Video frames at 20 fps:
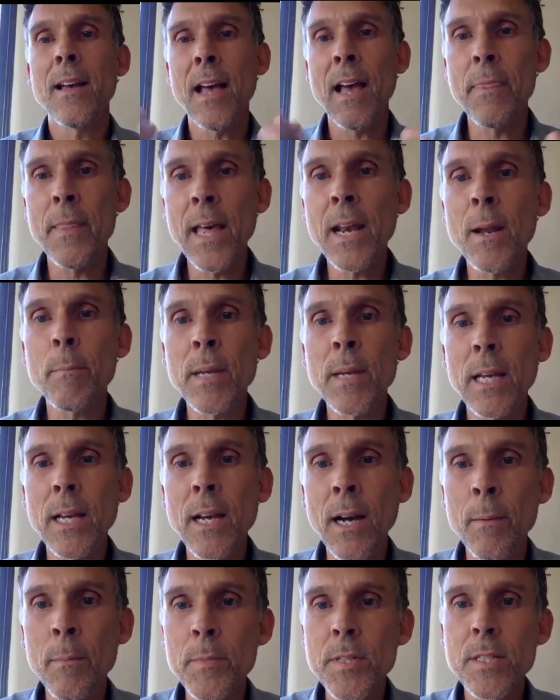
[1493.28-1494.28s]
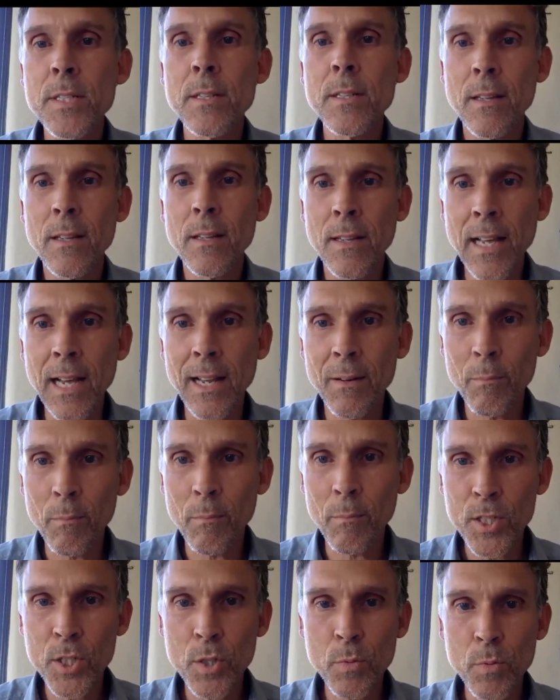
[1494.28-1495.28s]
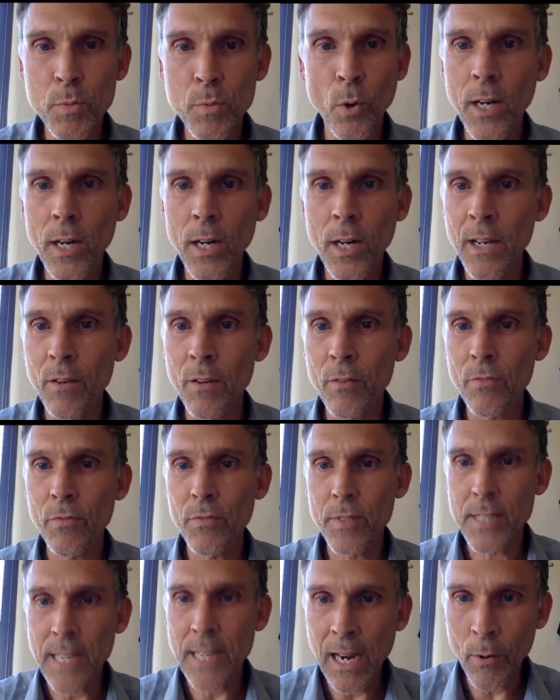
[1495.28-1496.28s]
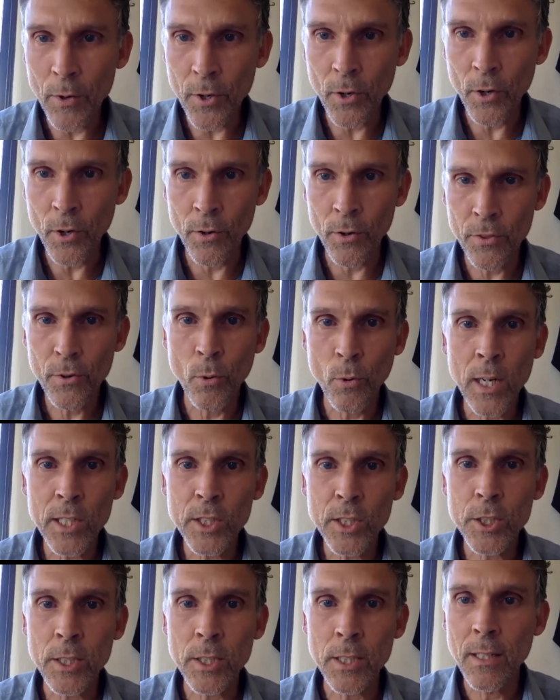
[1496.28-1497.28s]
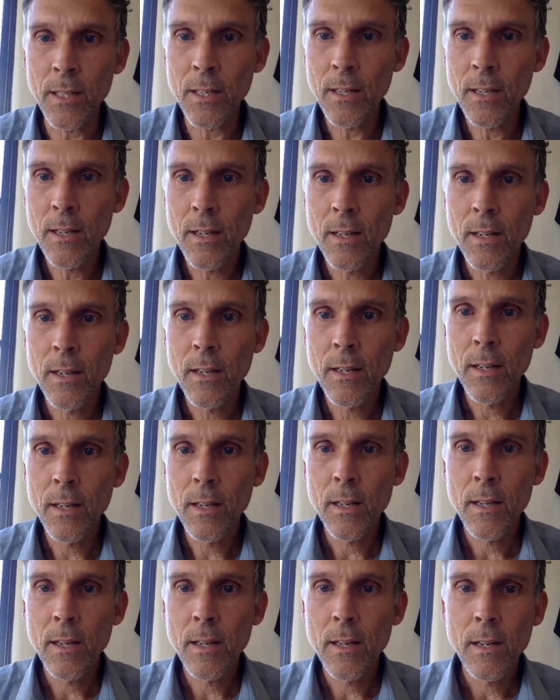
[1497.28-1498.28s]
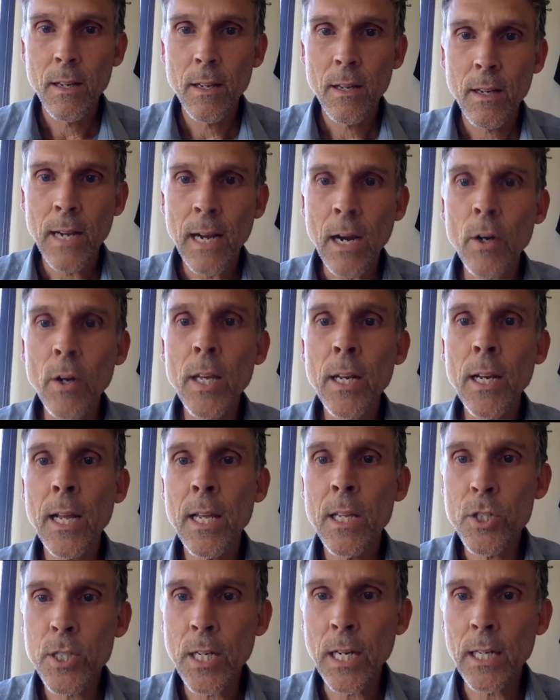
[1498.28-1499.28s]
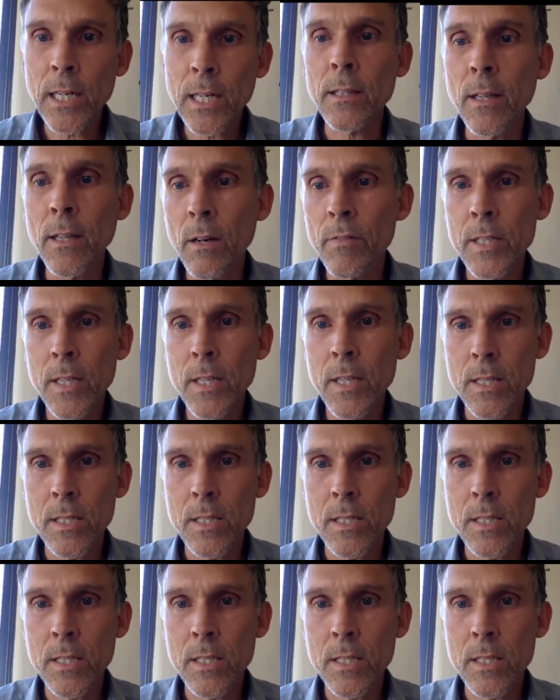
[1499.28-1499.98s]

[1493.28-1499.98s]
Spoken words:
And then it becomes that much more kind of down-to-earth question, how can I inject love into